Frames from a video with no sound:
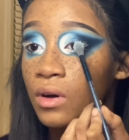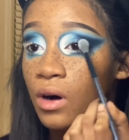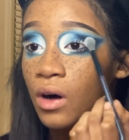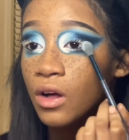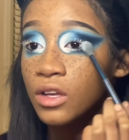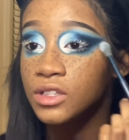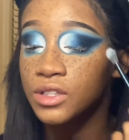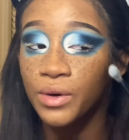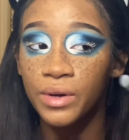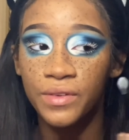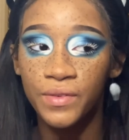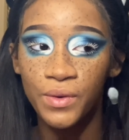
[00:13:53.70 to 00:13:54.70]
Also,
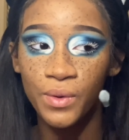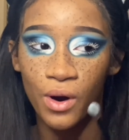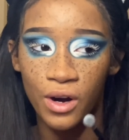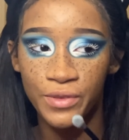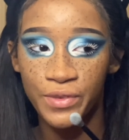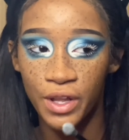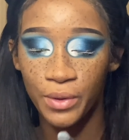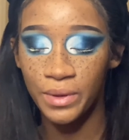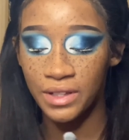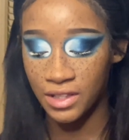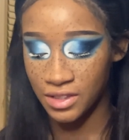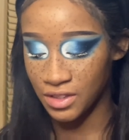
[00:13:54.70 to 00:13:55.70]
if you are following
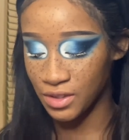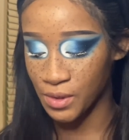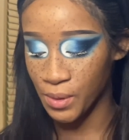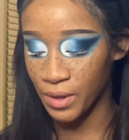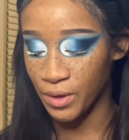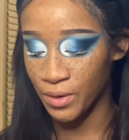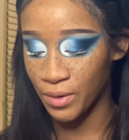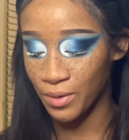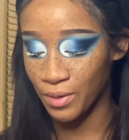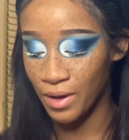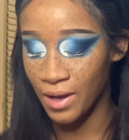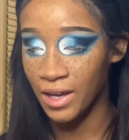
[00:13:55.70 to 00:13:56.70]
this tutorial,
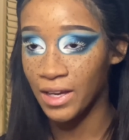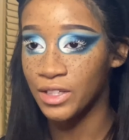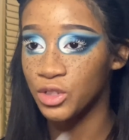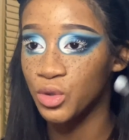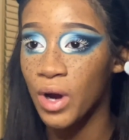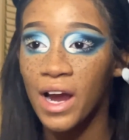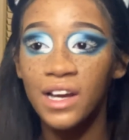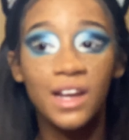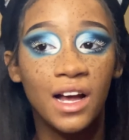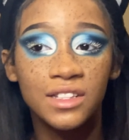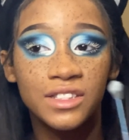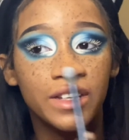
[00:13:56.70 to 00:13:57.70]
try
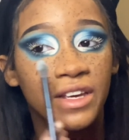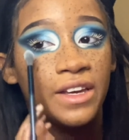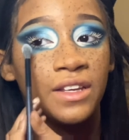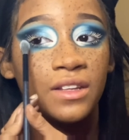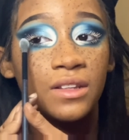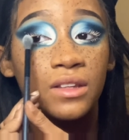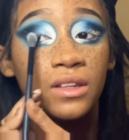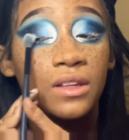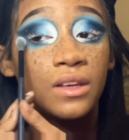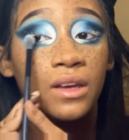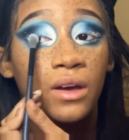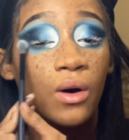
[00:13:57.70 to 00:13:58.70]
not to get
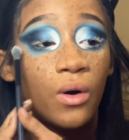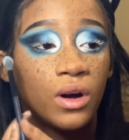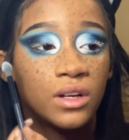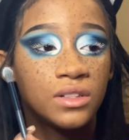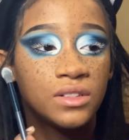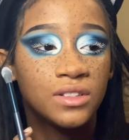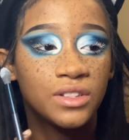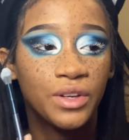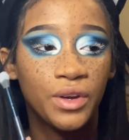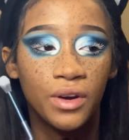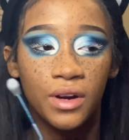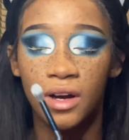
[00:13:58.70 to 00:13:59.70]
it on to your